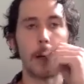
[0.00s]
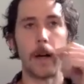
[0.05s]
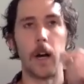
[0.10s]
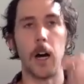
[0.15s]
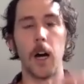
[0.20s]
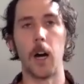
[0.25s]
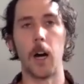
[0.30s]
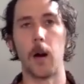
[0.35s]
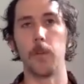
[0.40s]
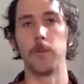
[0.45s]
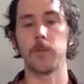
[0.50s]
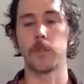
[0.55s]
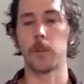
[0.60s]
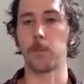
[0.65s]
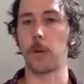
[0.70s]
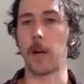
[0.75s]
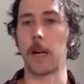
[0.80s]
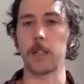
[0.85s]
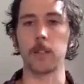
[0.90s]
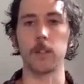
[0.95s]
So
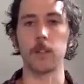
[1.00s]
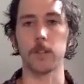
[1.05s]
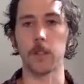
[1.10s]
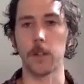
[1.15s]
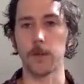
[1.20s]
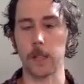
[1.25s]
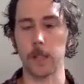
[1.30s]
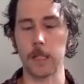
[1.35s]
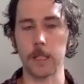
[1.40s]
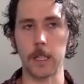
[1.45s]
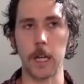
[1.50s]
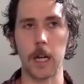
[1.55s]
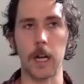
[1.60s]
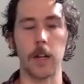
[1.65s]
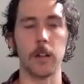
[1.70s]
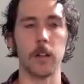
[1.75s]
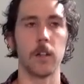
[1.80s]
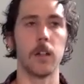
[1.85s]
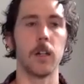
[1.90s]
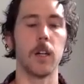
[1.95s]
practice stuff like
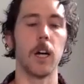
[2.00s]
that.